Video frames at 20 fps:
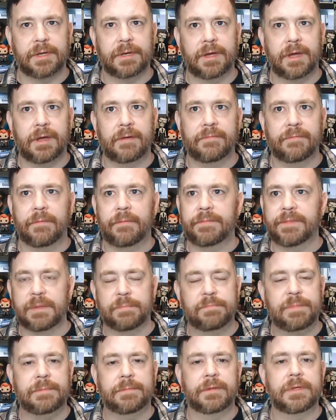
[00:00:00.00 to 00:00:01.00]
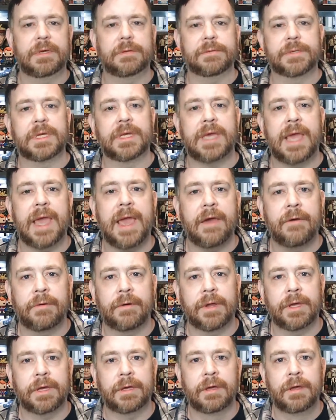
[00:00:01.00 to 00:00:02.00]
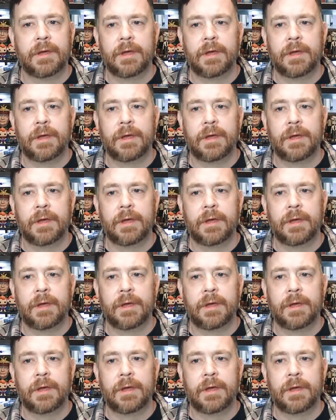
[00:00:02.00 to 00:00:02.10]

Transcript: of the people he was encountering